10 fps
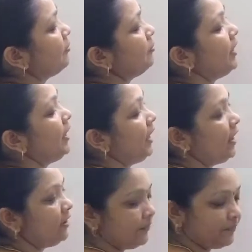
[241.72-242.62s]

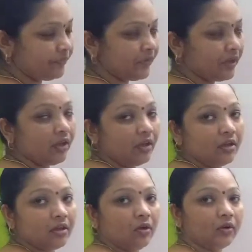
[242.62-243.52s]
blade.
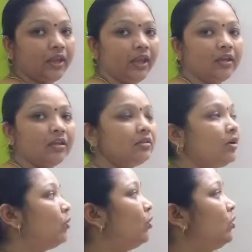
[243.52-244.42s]
Okay, the
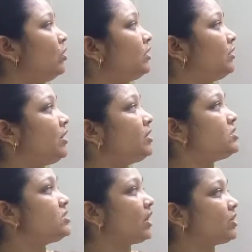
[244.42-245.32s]
whole green
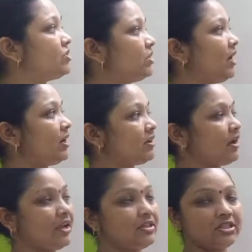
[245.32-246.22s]
structure that
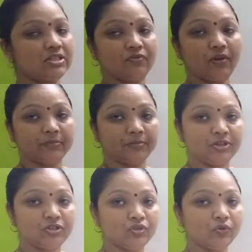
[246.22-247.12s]
arises from the
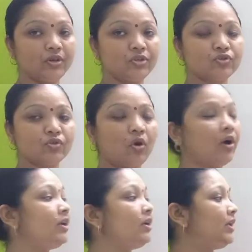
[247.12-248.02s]
petiole is
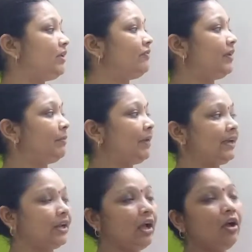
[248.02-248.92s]
called leaf
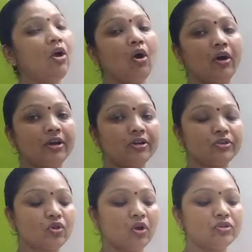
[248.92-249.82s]
lamina, or it
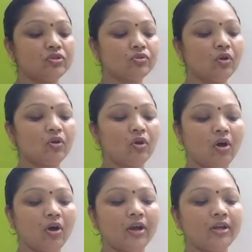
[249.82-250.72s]
is also
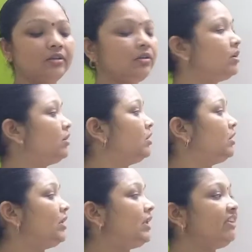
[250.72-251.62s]
called
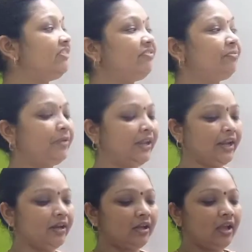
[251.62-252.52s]
leaf
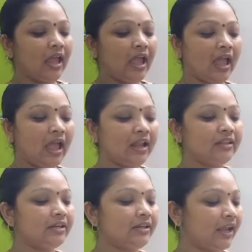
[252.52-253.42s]
blade,
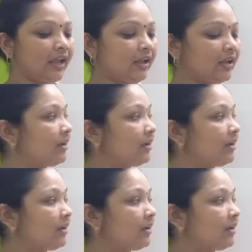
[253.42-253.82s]
and the